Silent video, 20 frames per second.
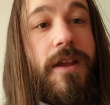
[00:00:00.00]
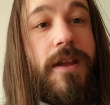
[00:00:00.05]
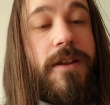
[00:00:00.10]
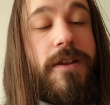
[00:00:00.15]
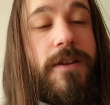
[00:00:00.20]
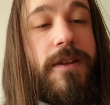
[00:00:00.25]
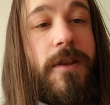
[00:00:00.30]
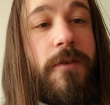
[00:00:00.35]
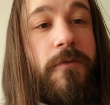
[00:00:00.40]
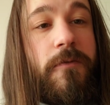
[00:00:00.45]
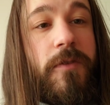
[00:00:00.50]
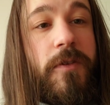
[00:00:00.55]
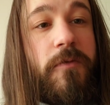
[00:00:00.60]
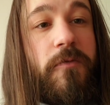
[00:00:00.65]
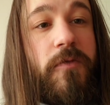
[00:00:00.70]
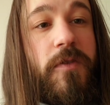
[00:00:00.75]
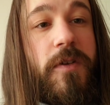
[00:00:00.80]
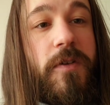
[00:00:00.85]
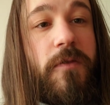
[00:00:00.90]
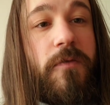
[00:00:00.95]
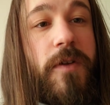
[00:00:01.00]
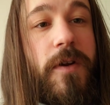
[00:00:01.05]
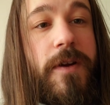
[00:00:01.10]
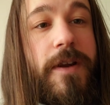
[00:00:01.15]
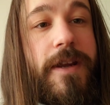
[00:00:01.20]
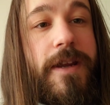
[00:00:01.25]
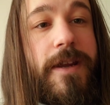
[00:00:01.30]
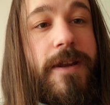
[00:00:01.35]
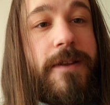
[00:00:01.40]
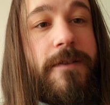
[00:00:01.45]
you definitely feel
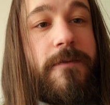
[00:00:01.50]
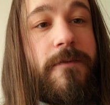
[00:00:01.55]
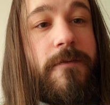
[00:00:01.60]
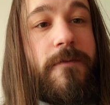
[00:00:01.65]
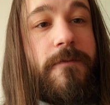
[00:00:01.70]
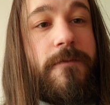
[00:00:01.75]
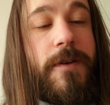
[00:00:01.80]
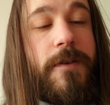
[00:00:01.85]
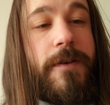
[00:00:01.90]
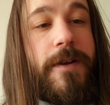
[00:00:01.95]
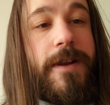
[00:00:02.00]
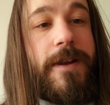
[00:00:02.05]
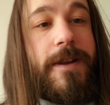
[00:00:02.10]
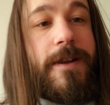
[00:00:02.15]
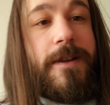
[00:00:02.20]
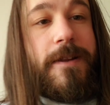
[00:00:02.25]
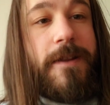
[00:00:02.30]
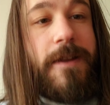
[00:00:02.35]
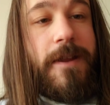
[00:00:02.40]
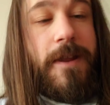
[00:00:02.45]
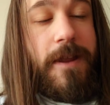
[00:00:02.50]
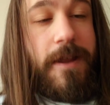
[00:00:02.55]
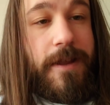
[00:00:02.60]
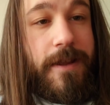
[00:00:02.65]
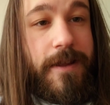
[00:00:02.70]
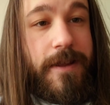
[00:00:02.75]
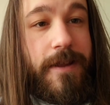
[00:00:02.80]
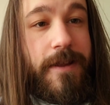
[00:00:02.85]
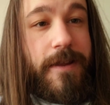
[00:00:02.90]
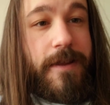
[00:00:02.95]
very, very
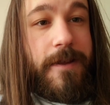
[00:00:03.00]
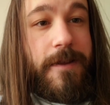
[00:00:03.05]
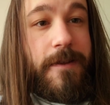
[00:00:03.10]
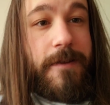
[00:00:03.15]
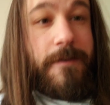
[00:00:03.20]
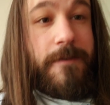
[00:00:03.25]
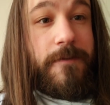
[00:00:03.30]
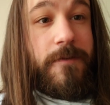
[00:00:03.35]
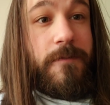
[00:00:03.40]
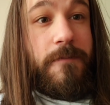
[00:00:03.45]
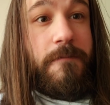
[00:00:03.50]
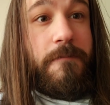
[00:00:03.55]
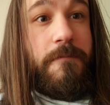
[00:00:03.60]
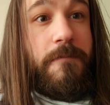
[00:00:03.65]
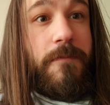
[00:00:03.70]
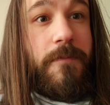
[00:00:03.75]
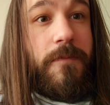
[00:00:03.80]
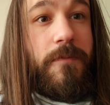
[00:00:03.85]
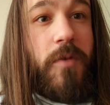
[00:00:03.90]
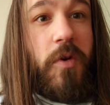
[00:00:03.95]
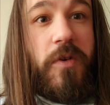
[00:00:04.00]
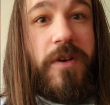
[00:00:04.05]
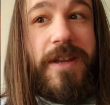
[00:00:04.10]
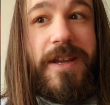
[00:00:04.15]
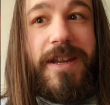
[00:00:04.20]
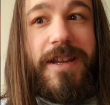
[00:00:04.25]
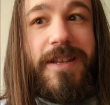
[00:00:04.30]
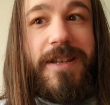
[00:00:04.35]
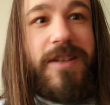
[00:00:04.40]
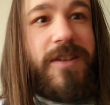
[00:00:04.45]

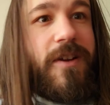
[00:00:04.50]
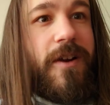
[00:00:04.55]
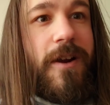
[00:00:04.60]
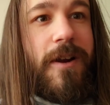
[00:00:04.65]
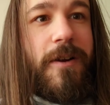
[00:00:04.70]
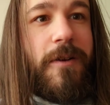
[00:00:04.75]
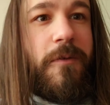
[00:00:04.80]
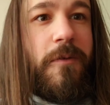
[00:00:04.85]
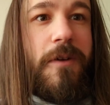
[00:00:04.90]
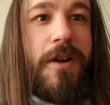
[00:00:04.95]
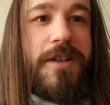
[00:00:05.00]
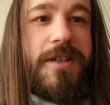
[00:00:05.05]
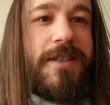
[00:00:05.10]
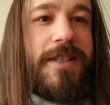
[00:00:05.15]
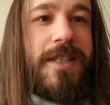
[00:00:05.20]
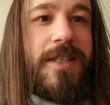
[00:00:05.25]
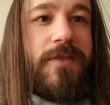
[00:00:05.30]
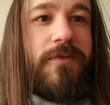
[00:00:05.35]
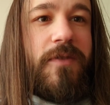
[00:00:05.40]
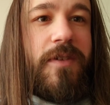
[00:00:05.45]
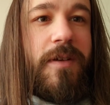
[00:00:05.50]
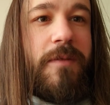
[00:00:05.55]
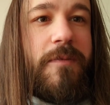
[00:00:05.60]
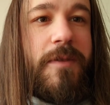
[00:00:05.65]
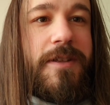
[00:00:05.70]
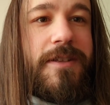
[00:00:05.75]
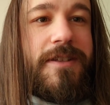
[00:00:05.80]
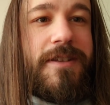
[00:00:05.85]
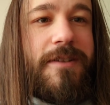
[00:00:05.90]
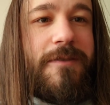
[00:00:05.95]
moody and dark watching this film.
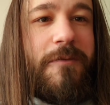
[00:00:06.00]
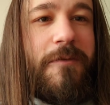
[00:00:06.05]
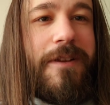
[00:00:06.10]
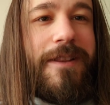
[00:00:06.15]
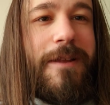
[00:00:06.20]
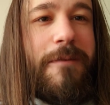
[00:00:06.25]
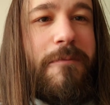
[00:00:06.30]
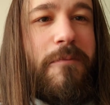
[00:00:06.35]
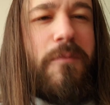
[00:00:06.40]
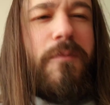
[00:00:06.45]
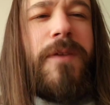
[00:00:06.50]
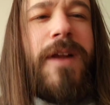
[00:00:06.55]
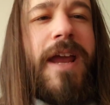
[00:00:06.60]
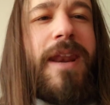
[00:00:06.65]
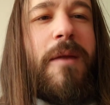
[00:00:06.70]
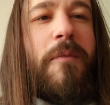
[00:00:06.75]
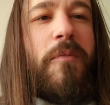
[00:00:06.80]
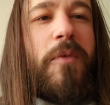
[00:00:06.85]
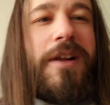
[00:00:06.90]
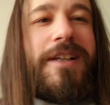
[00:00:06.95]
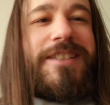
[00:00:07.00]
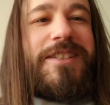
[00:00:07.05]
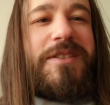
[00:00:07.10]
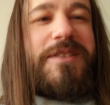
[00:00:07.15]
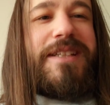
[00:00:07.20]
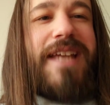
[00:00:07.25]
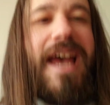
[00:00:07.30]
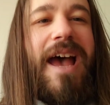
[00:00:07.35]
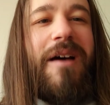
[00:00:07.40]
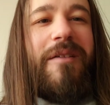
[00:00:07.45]
It's one that kind of brings you
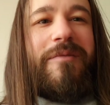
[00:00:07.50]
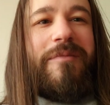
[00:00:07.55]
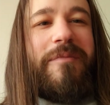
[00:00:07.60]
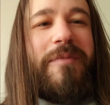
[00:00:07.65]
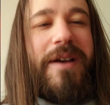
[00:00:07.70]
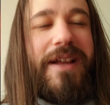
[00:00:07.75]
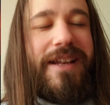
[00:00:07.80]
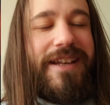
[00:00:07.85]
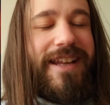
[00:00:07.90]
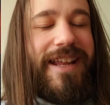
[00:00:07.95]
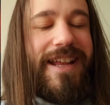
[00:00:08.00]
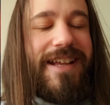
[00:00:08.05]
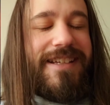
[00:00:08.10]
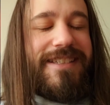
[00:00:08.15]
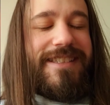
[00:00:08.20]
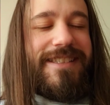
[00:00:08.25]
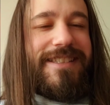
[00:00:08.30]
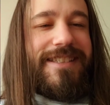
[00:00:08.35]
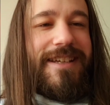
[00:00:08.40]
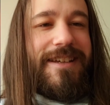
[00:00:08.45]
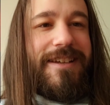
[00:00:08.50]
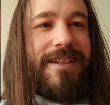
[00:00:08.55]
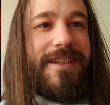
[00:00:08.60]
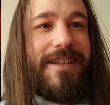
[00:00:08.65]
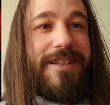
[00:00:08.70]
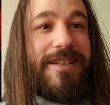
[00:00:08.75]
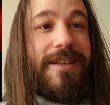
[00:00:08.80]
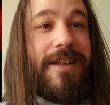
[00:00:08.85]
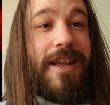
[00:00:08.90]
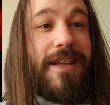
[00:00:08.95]
down, but it's
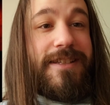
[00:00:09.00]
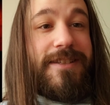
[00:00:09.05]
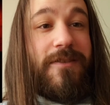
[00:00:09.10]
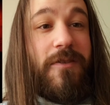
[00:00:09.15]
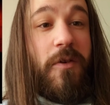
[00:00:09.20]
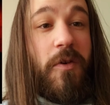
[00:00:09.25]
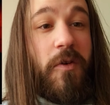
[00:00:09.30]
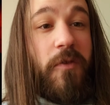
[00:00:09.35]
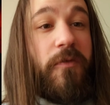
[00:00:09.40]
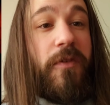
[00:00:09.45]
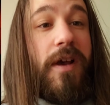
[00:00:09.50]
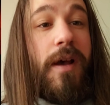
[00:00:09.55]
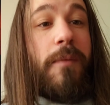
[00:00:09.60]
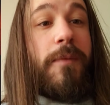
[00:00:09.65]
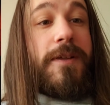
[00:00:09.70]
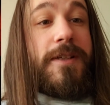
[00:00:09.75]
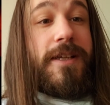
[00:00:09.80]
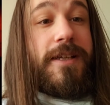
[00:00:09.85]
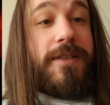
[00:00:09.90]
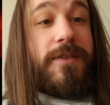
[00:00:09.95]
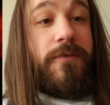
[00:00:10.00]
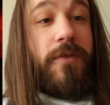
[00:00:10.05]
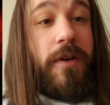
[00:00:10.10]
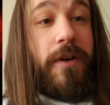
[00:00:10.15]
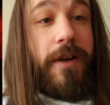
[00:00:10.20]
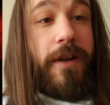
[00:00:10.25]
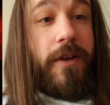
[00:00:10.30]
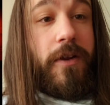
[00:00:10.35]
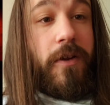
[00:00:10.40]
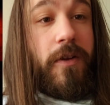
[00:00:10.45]
as a horror film, it is
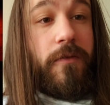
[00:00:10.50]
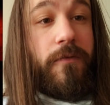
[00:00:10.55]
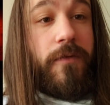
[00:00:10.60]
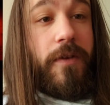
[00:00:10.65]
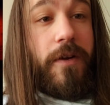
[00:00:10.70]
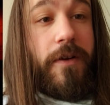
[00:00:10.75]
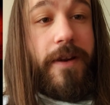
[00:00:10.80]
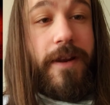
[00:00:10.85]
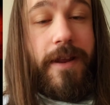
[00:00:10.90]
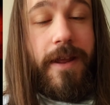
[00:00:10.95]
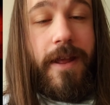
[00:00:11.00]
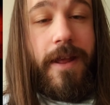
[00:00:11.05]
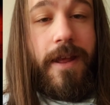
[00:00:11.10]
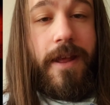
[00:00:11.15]
very good, very